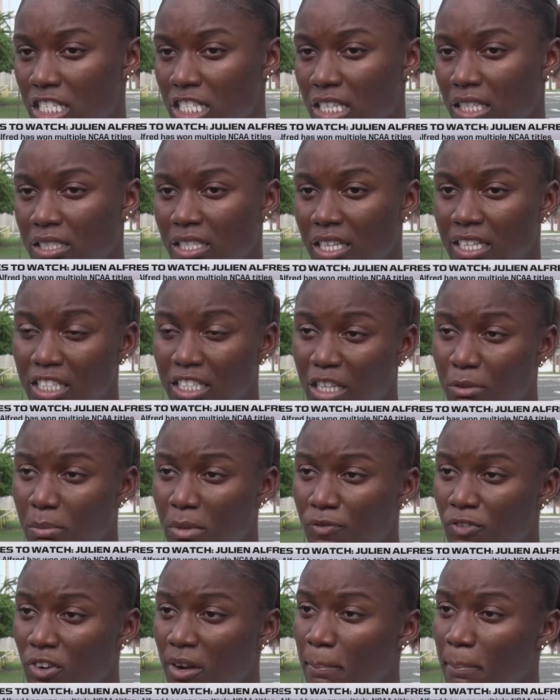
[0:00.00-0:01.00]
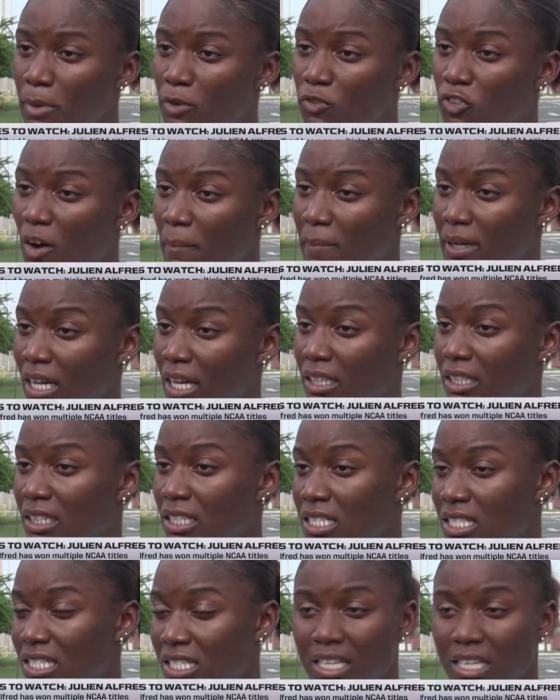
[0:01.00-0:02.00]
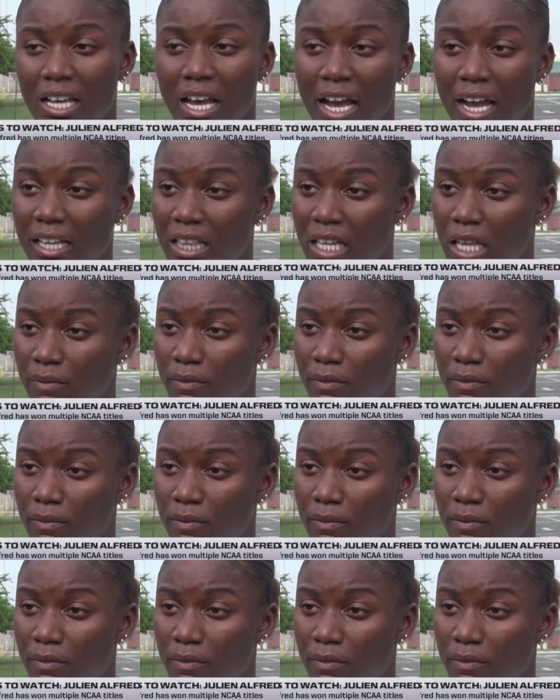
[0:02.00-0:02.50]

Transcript: it's hindered me from performing at this high